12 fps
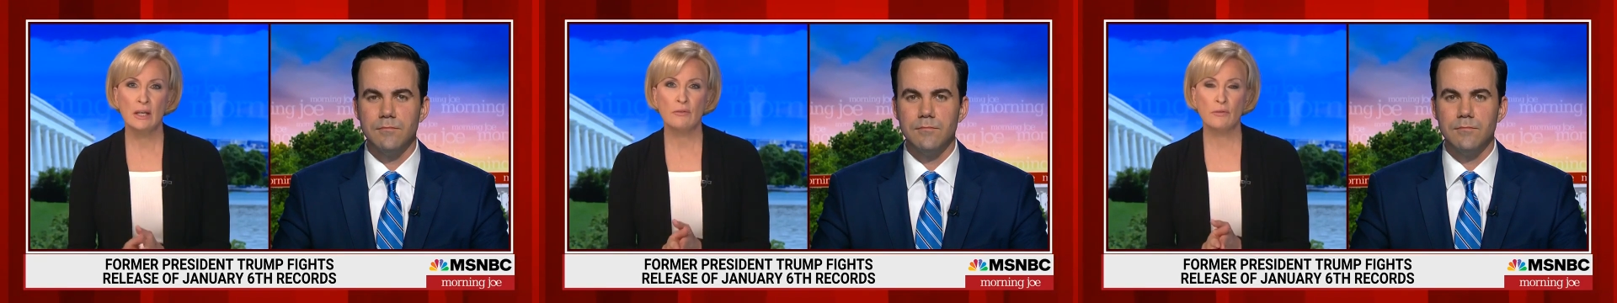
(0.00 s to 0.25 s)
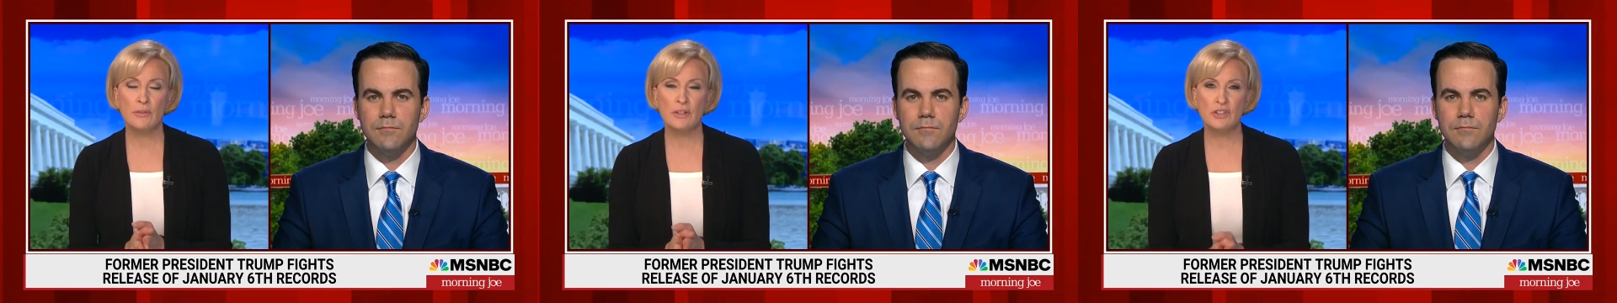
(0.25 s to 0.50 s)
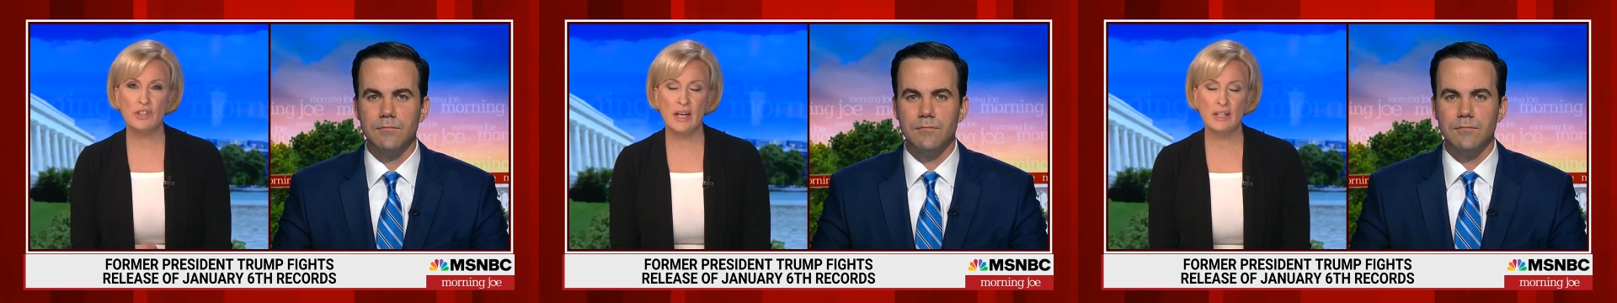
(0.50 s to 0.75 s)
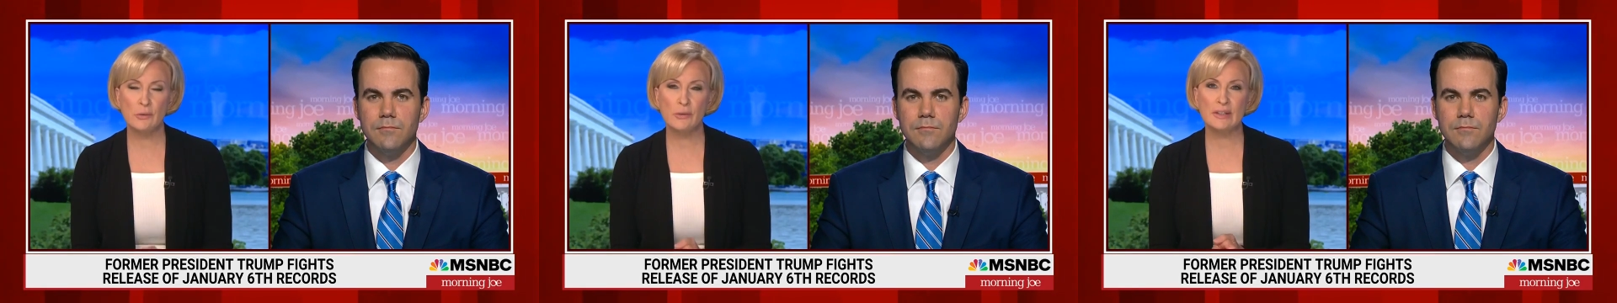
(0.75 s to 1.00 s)
Speaker 1: for the
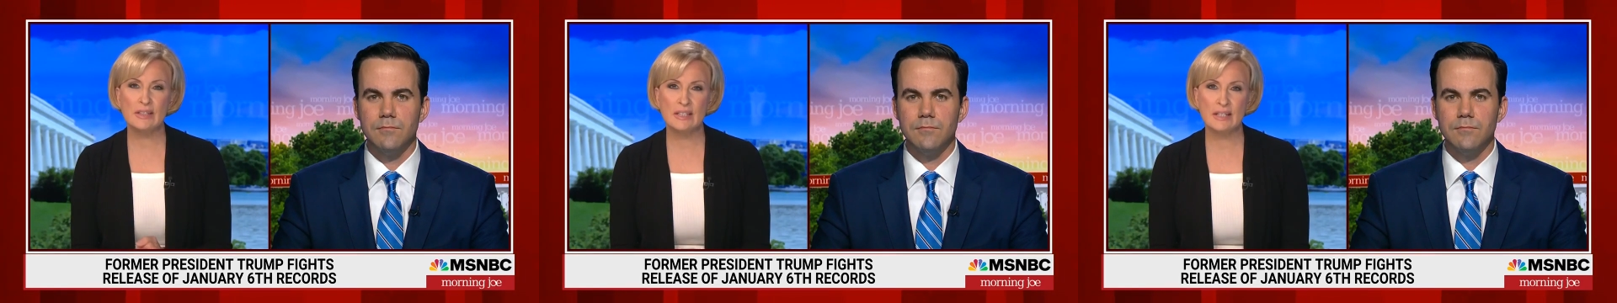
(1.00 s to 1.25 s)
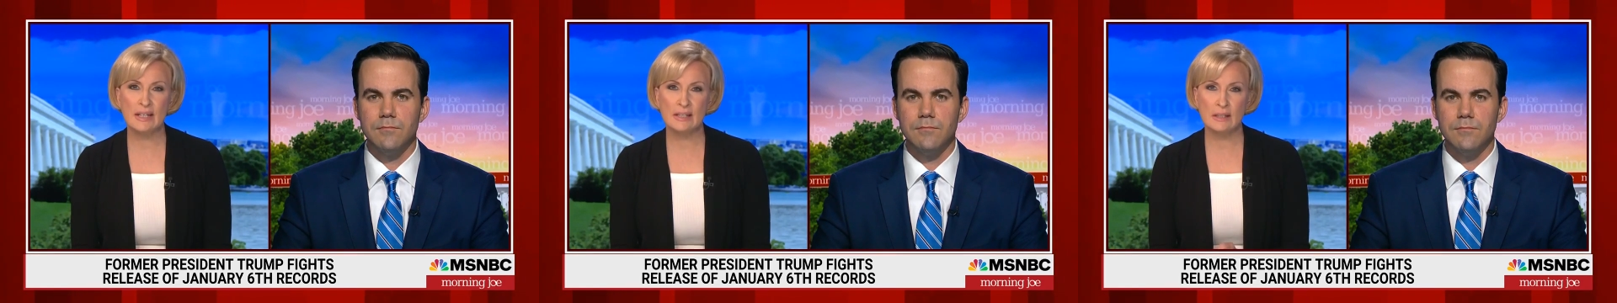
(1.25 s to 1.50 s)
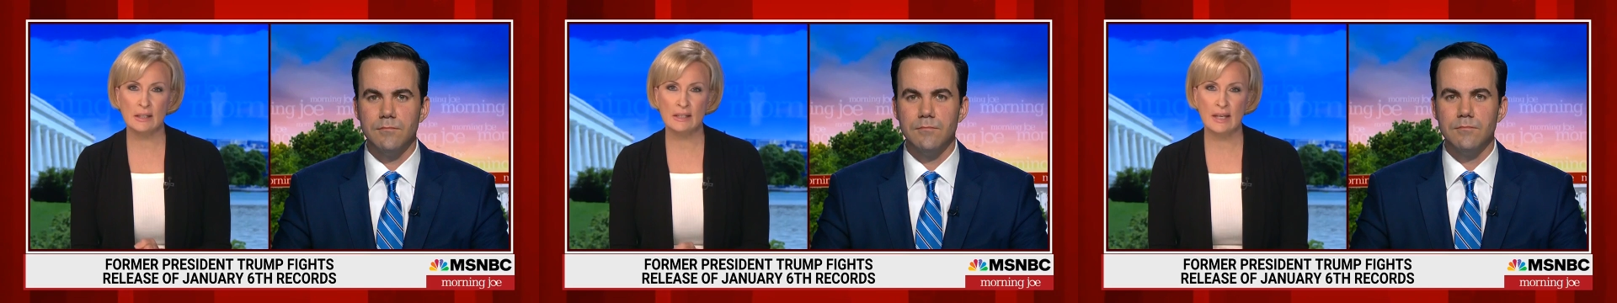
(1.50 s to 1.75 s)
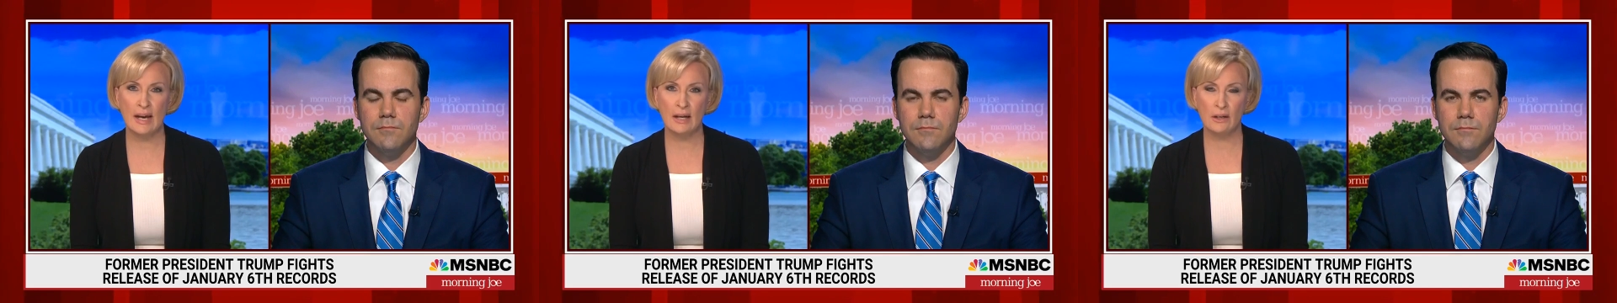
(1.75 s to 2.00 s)
January 6th
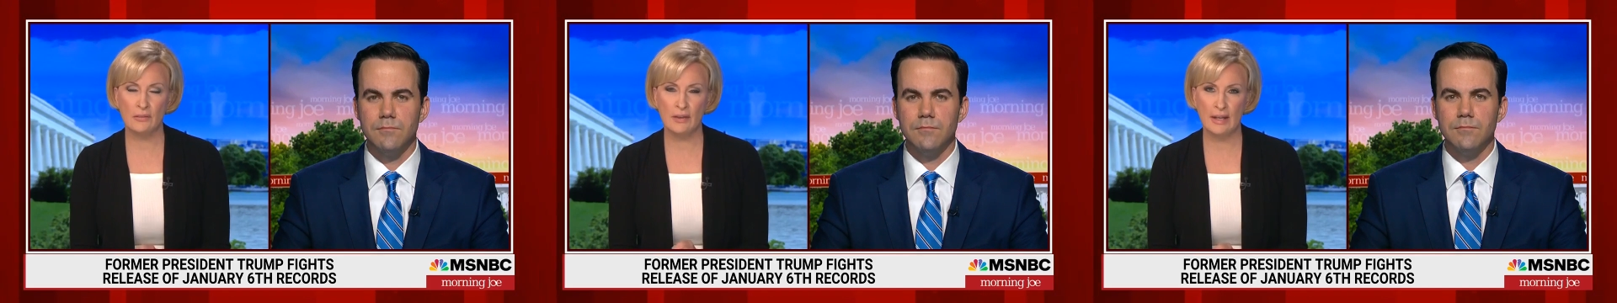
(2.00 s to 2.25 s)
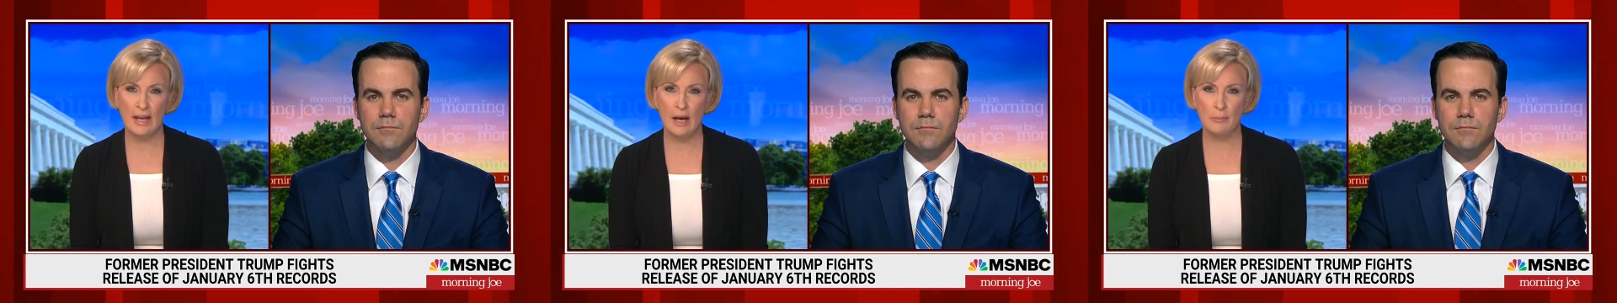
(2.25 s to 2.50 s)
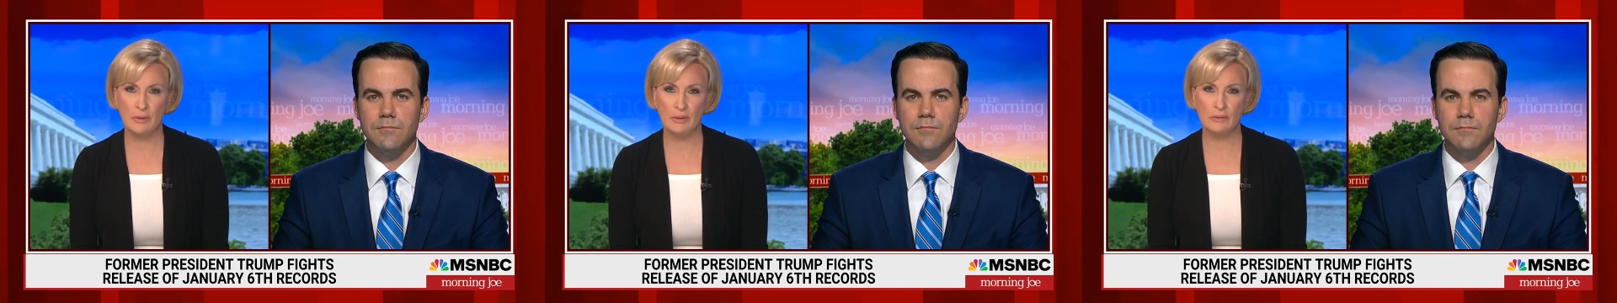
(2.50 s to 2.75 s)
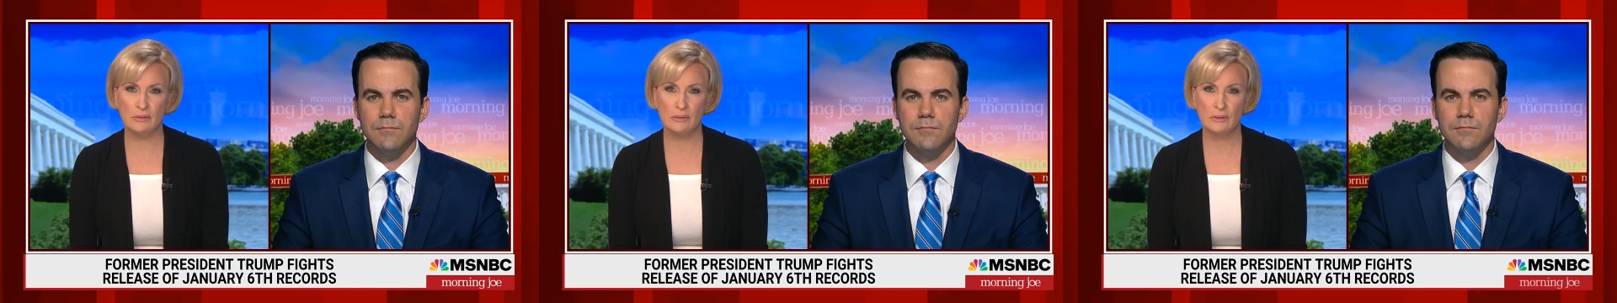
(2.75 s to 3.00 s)
attack on the Capitol.